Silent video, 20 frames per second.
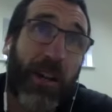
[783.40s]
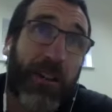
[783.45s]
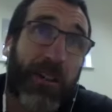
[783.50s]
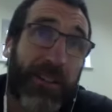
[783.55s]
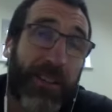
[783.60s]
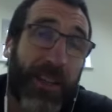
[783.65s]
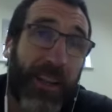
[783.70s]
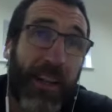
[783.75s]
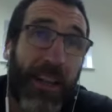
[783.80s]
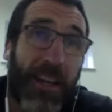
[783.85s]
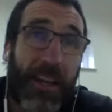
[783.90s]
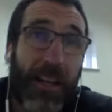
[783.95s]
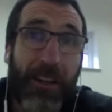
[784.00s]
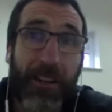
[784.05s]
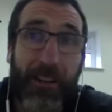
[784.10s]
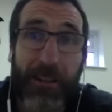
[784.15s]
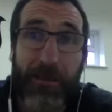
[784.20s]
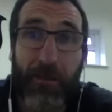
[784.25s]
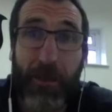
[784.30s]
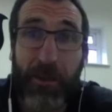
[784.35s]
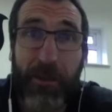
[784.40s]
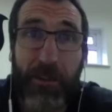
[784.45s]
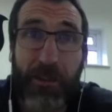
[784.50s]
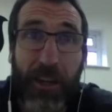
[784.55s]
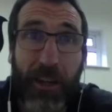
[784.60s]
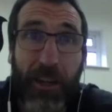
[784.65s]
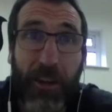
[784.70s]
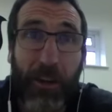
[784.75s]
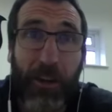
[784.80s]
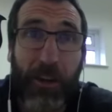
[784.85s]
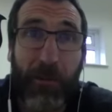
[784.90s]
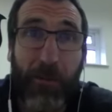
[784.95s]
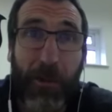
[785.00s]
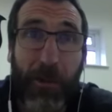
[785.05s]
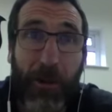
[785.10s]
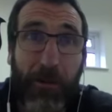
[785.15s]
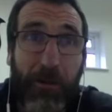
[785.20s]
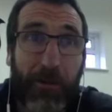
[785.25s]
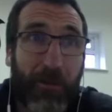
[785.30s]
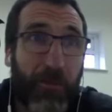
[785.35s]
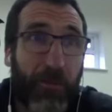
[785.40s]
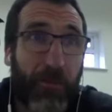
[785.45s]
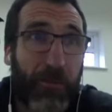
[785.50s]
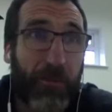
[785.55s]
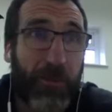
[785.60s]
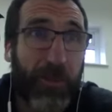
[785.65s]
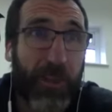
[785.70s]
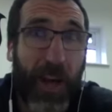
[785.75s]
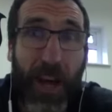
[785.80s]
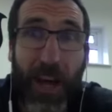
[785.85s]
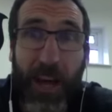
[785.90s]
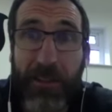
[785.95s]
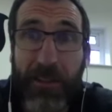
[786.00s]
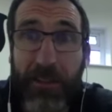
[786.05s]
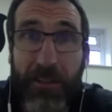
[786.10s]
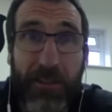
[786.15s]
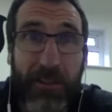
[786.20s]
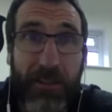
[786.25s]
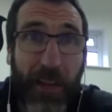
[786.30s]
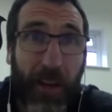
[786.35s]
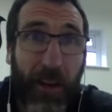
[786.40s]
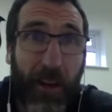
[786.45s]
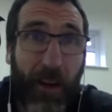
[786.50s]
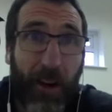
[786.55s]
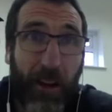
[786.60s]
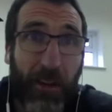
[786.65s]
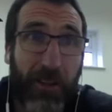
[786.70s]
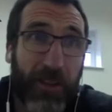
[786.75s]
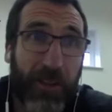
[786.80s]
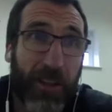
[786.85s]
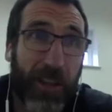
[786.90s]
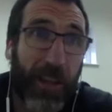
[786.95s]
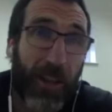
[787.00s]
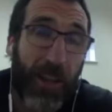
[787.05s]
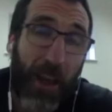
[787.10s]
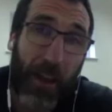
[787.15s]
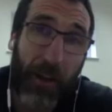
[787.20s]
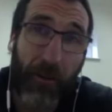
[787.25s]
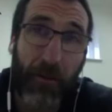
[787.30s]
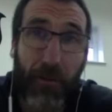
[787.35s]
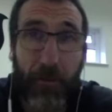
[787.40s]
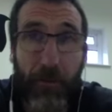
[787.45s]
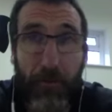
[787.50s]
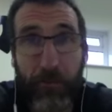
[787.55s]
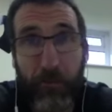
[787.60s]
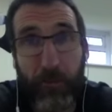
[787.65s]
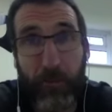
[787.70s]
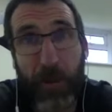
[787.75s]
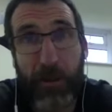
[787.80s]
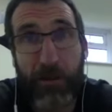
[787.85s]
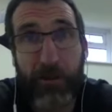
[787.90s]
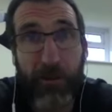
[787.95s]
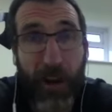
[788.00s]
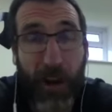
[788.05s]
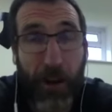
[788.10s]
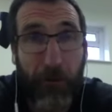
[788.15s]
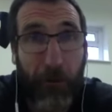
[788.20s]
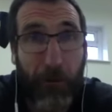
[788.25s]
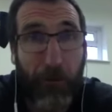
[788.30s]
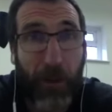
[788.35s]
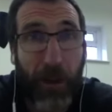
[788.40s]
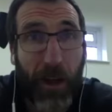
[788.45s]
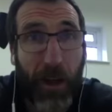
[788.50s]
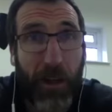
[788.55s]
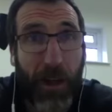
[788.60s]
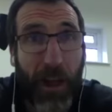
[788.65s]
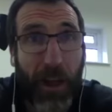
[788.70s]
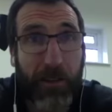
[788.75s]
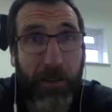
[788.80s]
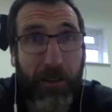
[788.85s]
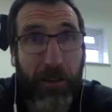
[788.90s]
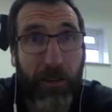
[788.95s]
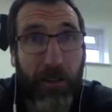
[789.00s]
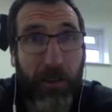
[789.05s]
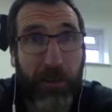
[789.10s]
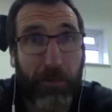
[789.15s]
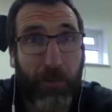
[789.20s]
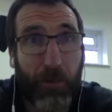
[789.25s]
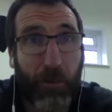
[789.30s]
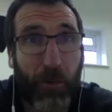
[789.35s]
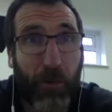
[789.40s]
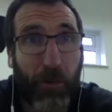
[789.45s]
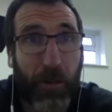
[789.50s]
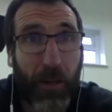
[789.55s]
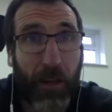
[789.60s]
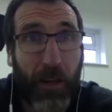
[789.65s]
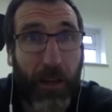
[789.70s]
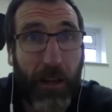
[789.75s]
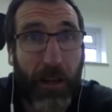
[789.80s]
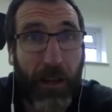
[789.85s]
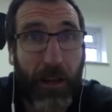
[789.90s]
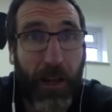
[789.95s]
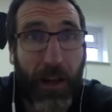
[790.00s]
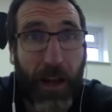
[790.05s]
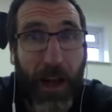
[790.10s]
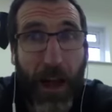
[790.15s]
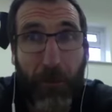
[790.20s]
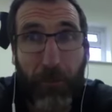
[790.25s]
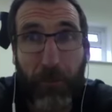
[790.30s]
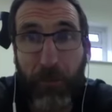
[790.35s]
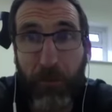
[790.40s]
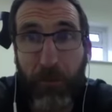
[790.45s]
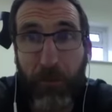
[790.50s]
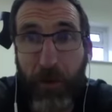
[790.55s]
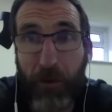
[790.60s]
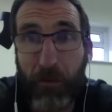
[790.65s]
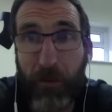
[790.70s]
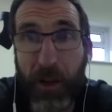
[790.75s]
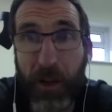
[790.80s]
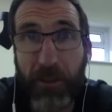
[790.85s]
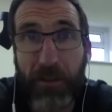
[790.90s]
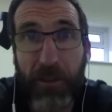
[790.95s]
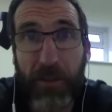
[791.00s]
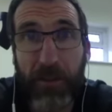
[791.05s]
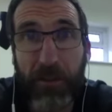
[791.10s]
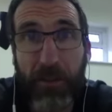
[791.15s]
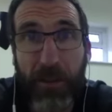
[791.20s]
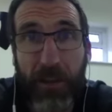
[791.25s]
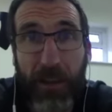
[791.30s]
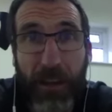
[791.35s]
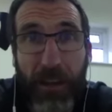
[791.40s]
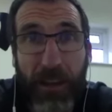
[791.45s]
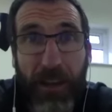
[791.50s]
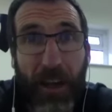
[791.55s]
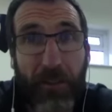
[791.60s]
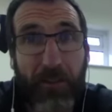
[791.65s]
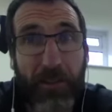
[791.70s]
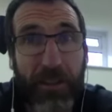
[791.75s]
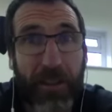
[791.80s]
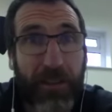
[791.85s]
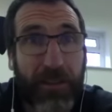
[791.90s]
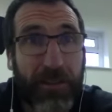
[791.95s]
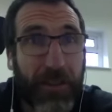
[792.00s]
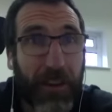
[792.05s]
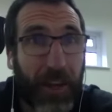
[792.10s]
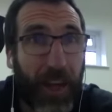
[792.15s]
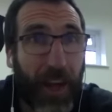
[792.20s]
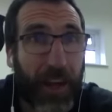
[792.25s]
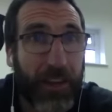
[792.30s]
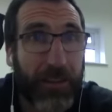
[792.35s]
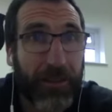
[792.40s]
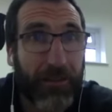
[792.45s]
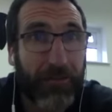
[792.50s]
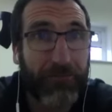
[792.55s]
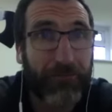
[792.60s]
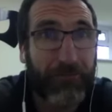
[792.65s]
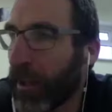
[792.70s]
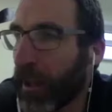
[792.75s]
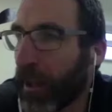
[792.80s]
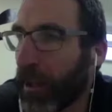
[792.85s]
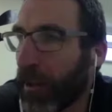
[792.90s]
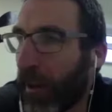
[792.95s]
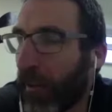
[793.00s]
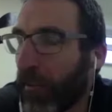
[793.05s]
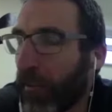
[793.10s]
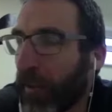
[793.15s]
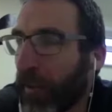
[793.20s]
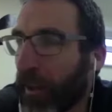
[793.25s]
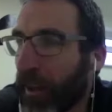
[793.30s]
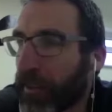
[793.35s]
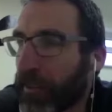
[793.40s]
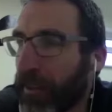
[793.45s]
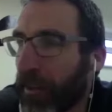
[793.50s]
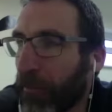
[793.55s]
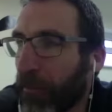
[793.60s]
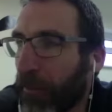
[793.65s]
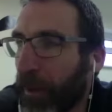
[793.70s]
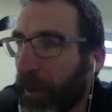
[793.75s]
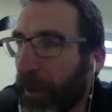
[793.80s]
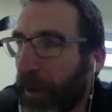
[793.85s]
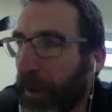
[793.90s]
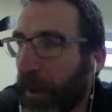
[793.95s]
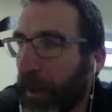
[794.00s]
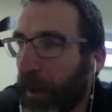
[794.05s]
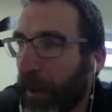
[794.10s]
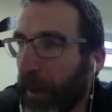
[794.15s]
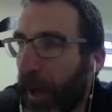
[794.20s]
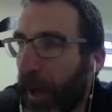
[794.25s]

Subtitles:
studied, learnt as much as I could about science and psychology, and then I've been trying to apply that to the sport and help the region ever since, I guess. You know, I think that's something that,